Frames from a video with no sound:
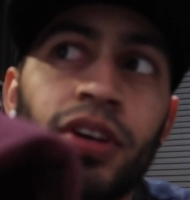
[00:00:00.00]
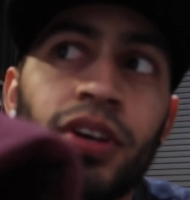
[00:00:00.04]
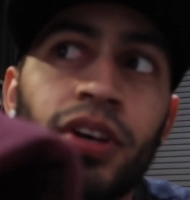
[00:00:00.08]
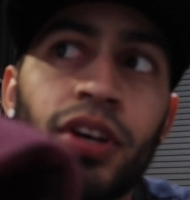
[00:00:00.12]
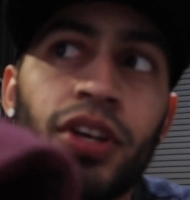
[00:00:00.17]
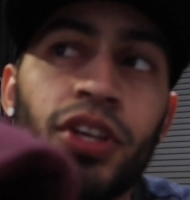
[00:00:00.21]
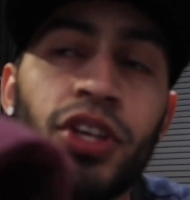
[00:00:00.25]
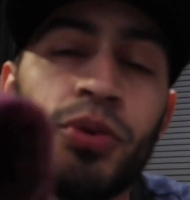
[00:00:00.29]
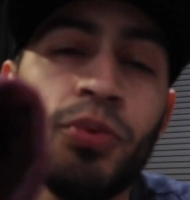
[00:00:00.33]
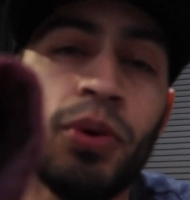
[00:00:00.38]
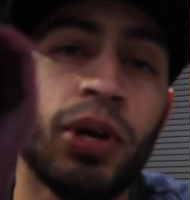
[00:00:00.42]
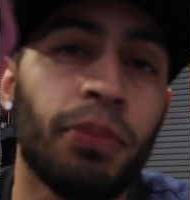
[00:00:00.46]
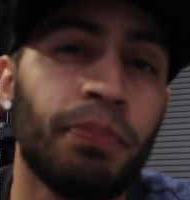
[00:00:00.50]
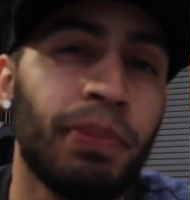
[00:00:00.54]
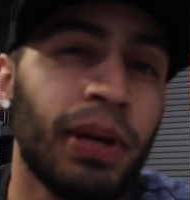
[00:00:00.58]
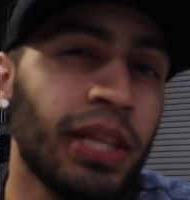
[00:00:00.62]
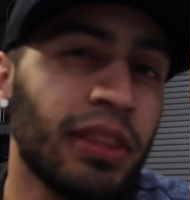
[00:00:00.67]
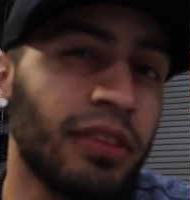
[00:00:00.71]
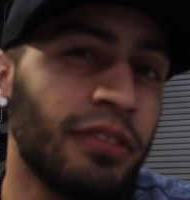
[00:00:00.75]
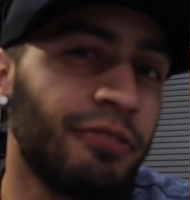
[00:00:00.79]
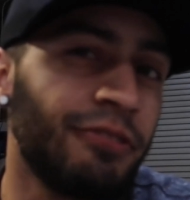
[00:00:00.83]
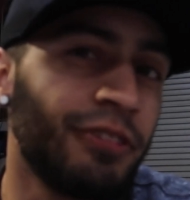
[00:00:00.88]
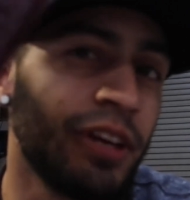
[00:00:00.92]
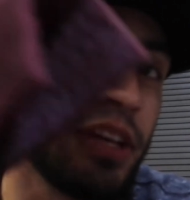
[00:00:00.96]
you wanna paint
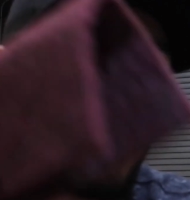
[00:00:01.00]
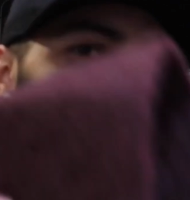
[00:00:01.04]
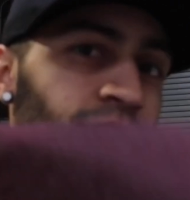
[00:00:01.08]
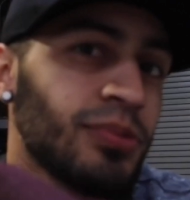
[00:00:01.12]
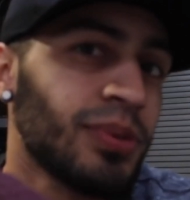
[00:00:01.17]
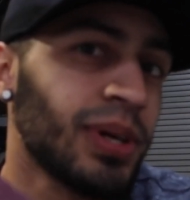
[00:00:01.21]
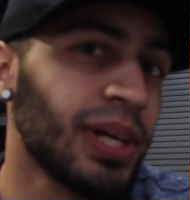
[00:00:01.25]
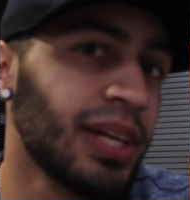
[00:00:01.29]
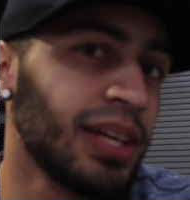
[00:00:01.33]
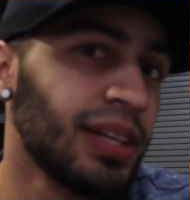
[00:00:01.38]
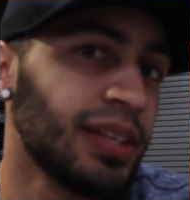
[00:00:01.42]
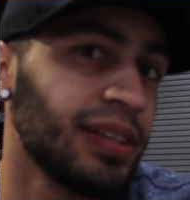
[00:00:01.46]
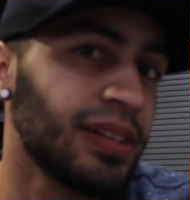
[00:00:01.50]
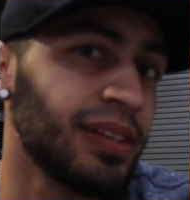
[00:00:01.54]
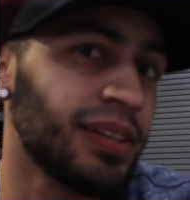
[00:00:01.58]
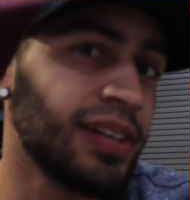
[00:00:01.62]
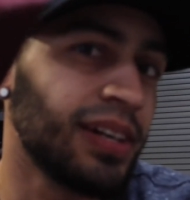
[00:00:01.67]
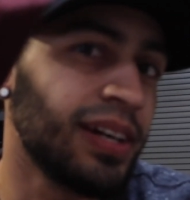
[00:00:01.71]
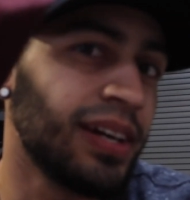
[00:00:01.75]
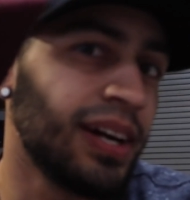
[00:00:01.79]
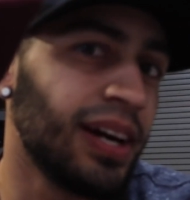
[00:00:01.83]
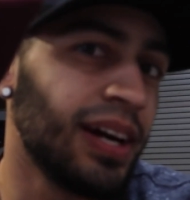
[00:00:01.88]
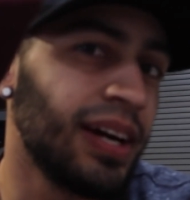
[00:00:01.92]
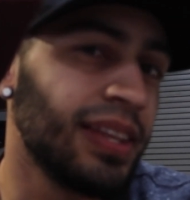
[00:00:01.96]
the face white
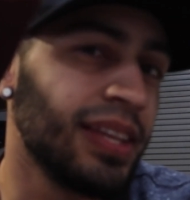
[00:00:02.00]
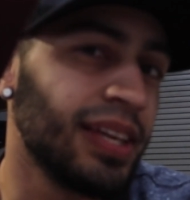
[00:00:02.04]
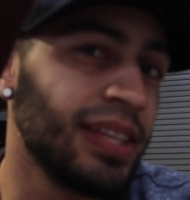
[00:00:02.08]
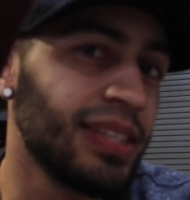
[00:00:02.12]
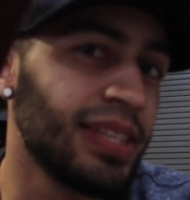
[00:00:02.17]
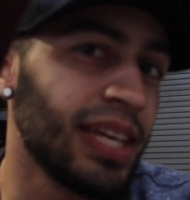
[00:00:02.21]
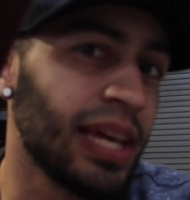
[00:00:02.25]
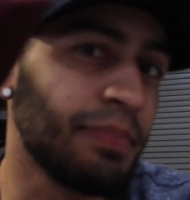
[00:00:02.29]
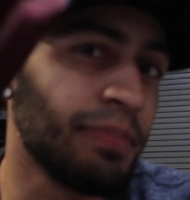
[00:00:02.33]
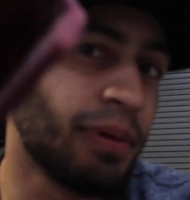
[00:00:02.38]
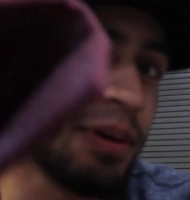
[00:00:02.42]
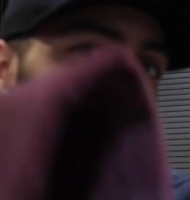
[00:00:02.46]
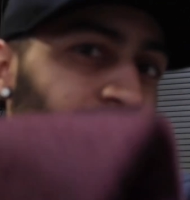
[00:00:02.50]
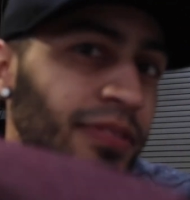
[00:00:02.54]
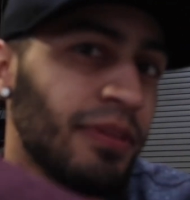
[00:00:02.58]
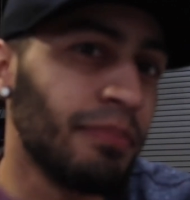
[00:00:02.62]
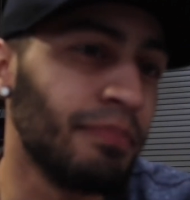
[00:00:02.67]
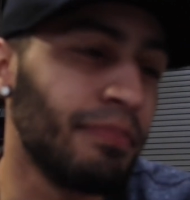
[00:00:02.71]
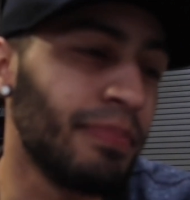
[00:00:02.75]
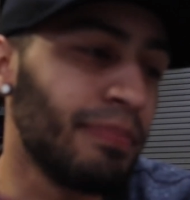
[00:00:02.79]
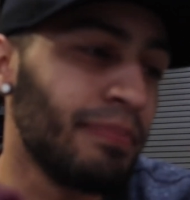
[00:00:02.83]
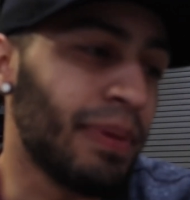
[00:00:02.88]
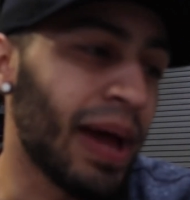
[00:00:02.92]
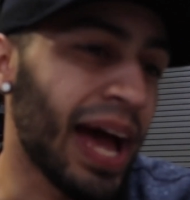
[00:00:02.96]
and then tape off the
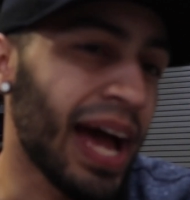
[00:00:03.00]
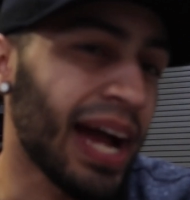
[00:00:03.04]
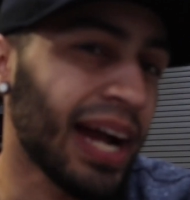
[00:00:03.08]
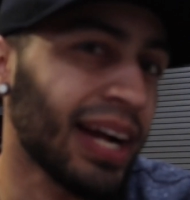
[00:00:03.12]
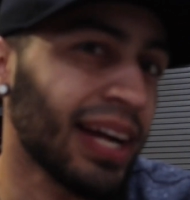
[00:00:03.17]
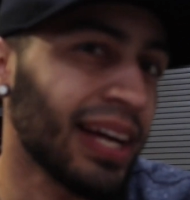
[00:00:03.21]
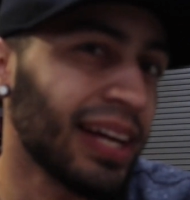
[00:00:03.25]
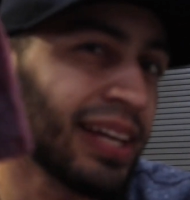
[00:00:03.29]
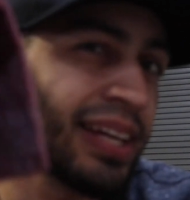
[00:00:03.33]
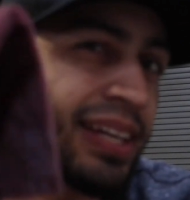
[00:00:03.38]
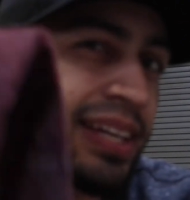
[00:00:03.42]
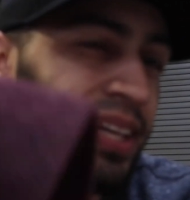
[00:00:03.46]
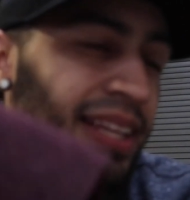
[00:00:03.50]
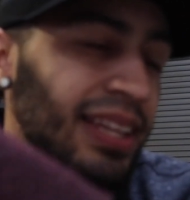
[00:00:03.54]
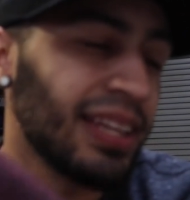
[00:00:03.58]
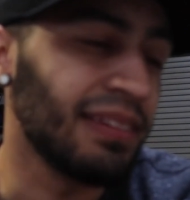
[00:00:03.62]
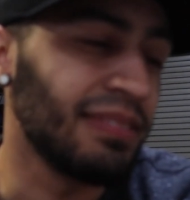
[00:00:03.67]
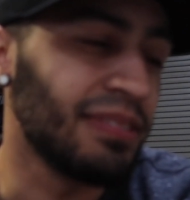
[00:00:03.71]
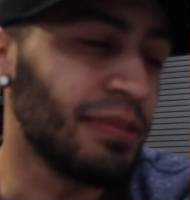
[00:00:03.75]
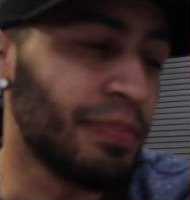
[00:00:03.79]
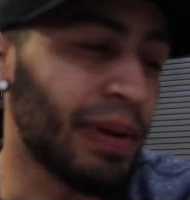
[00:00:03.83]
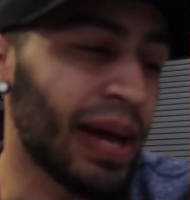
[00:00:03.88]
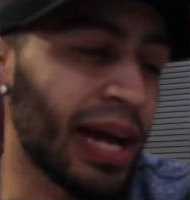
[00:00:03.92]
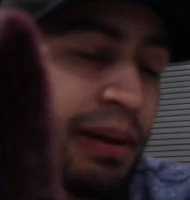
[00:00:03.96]
back and leave
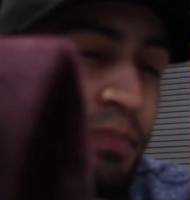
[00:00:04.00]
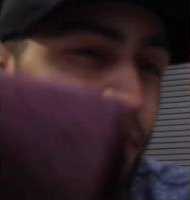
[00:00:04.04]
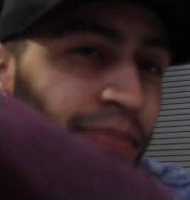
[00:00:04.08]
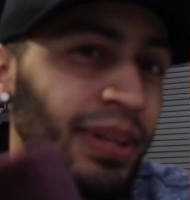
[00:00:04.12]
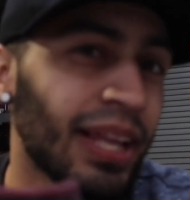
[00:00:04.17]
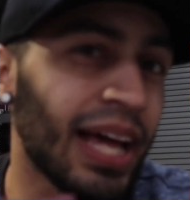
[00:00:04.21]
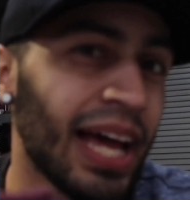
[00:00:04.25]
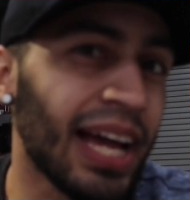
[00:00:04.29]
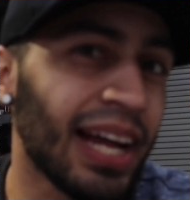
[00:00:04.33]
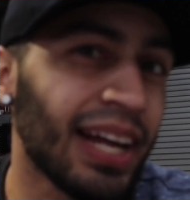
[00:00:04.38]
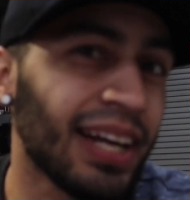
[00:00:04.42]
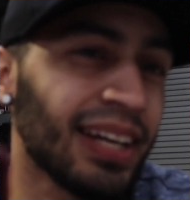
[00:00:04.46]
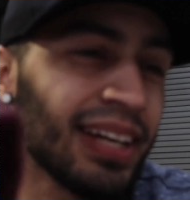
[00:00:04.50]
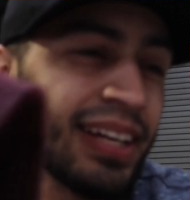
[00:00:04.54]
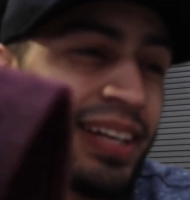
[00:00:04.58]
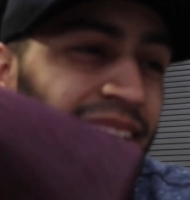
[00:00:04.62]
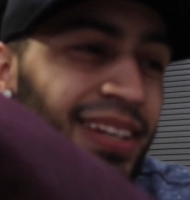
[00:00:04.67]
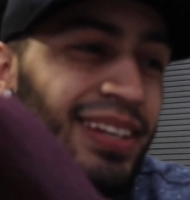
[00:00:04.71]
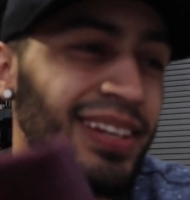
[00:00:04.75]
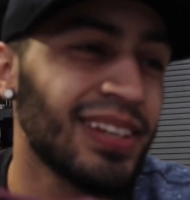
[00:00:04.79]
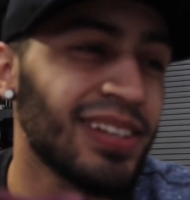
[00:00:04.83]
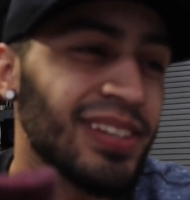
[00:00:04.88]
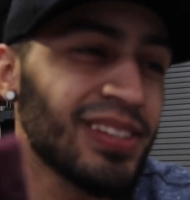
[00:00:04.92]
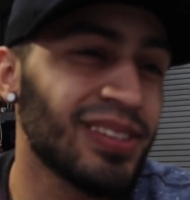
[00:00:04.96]
the back black
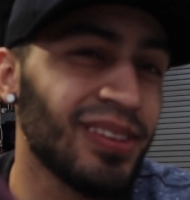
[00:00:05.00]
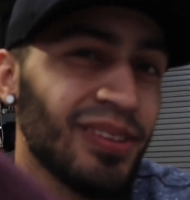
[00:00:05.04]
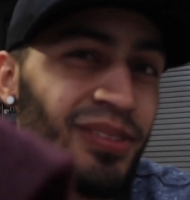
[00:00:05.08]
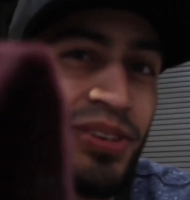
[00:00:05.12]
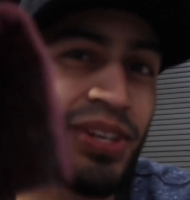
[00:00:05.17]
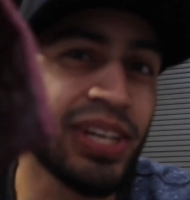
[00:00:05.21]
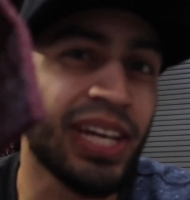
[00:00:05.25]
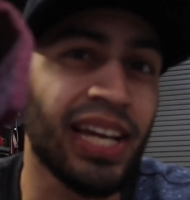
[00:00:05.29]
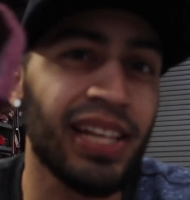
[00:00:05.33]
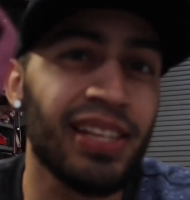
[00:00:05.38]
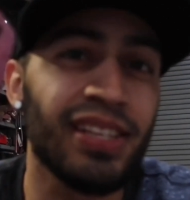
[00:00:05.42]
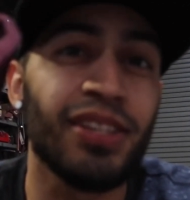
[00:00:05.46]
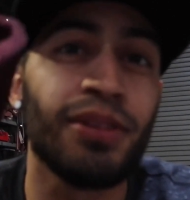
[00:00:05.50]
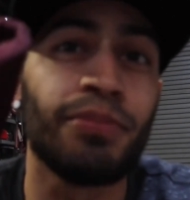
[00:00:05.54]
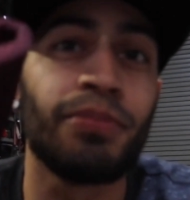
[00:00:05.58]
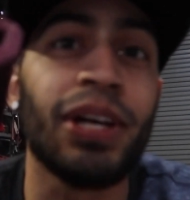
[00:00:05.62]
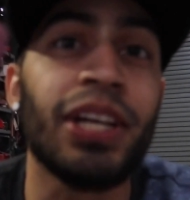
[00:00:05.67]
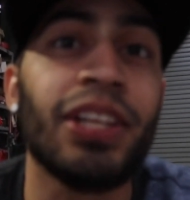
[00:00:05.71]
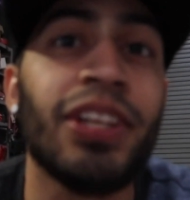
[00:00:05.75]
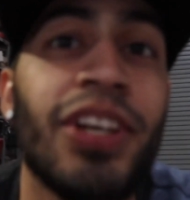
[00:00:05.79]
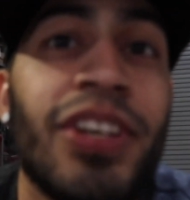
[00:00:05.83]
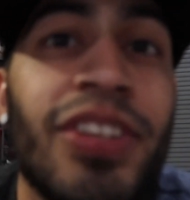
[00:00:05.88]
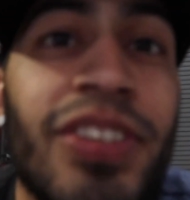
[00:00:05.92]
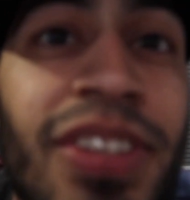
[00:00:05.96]
so you can't see the brake
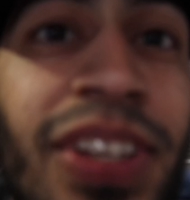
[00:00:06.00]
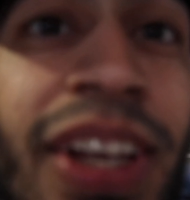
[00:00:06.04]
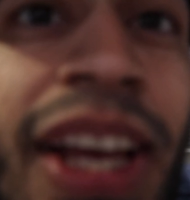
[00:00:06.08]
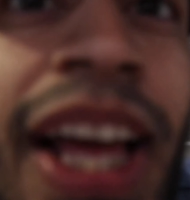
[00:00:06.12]
disc.